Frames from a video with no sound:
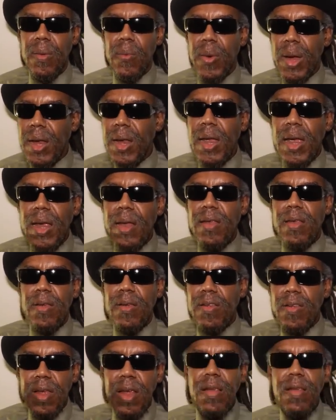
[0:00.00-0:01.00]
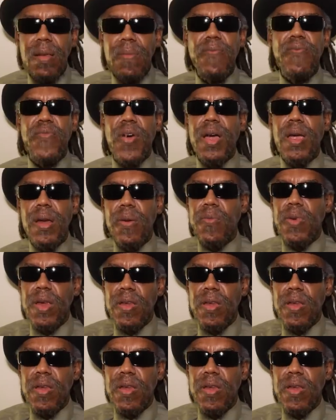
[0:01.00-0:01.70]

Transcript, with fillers: We need to see some fucking